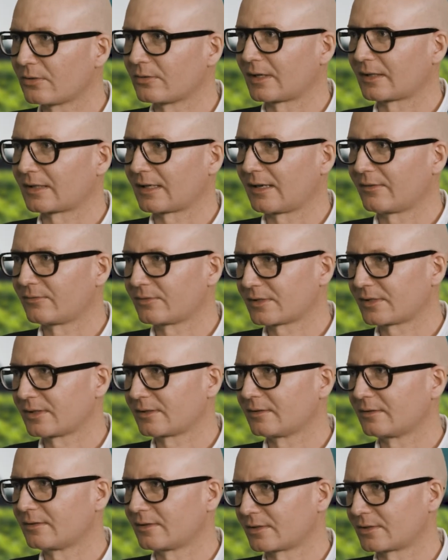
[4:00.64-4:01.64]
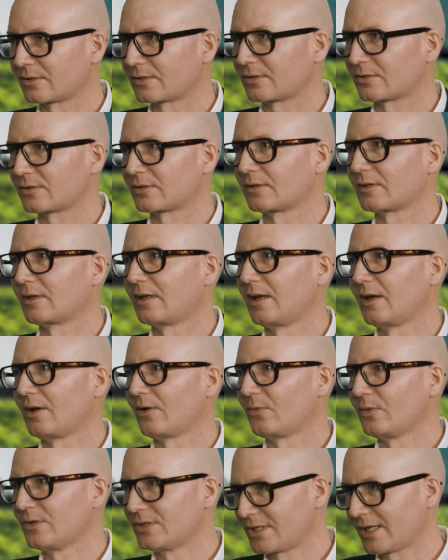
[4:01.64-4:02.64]
that every single decision
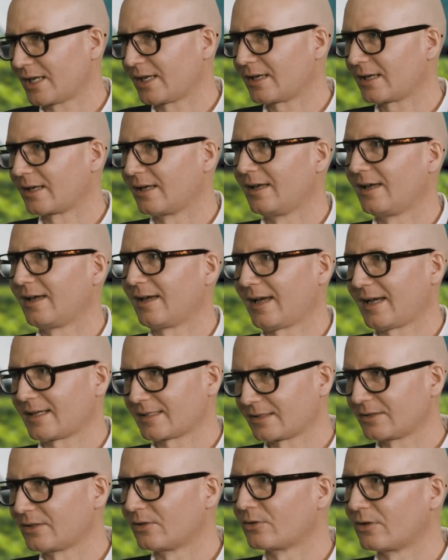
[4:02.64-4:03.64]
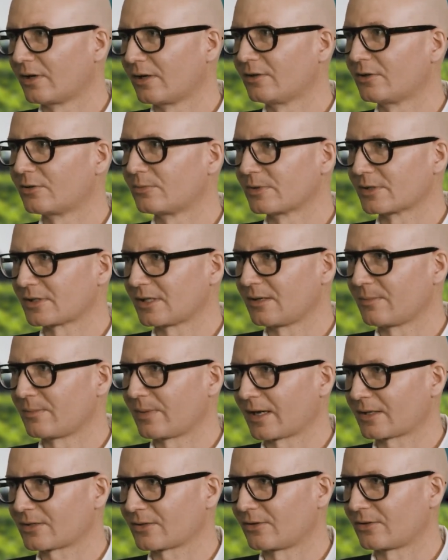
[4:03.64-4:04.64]
we take has an enormous
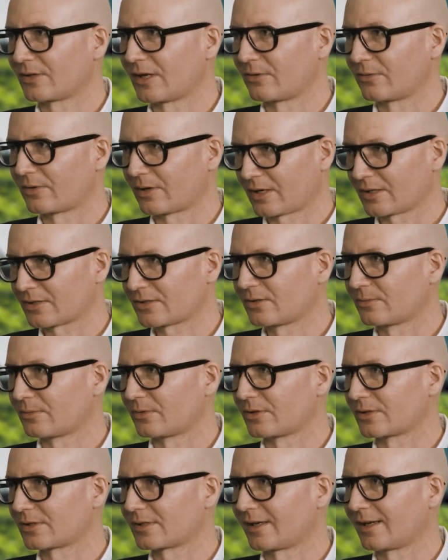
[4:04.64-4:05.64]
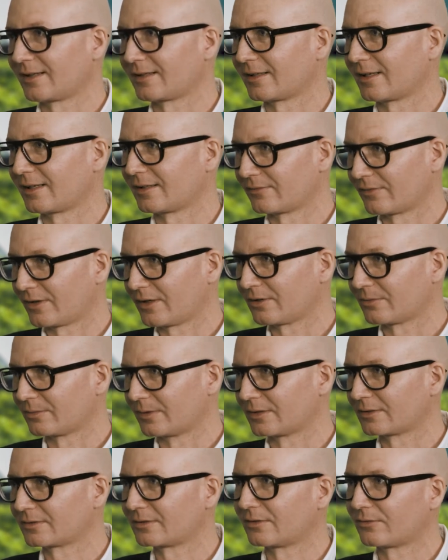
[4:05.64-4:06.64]
impact on our customers mm -hmm. and mm-hmm. our
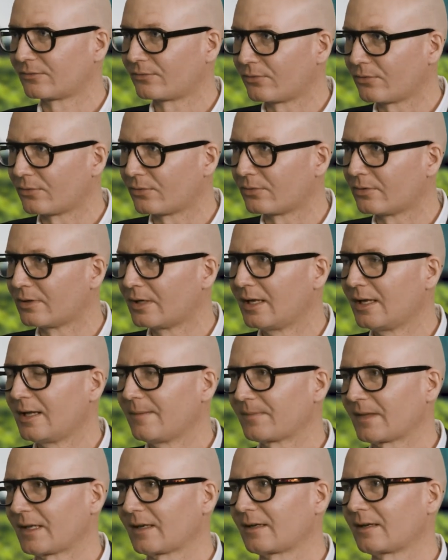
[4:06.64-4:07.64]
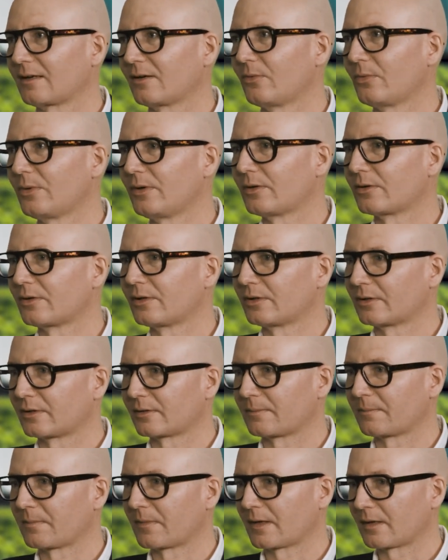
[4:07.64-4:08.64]
environment. Yeah. Therefore, uh, we are
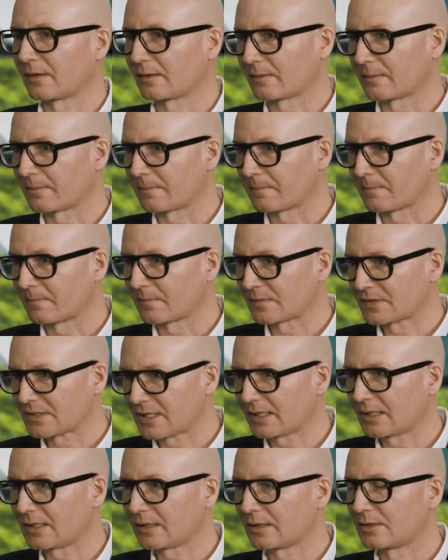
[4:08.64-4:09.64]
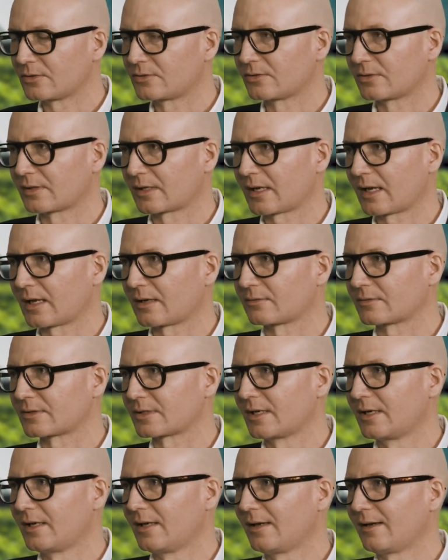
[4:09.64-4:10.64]
um, um, taking into account
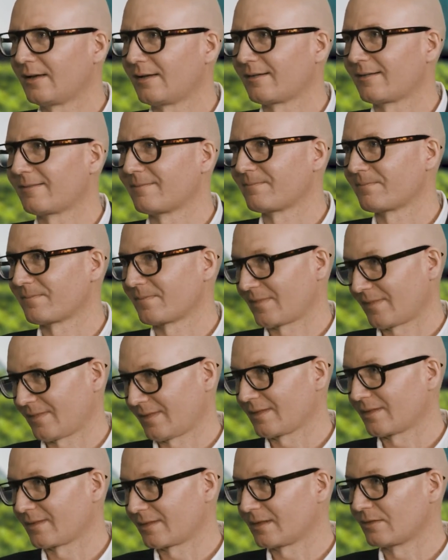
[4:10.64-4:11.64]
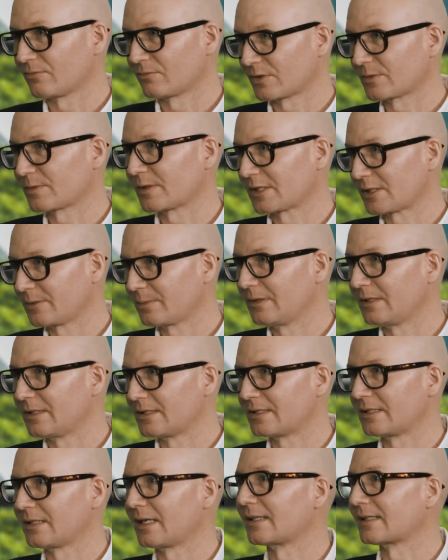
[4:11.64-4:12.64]
um, the
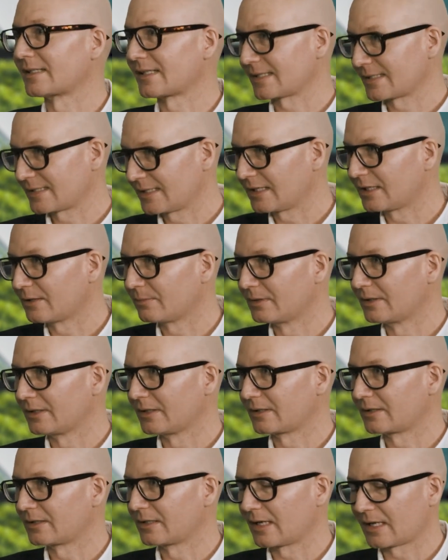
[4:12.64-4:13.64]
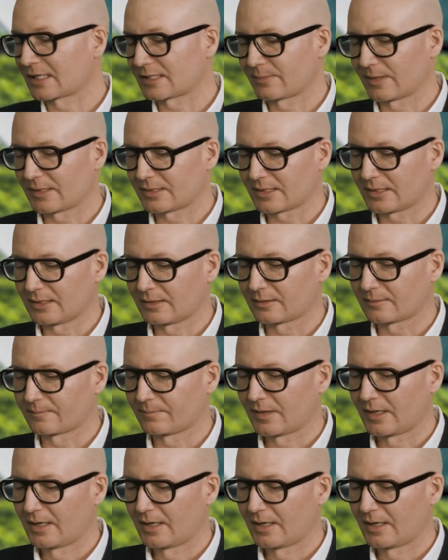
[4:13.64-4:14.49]
responsibility and sustainability aspects in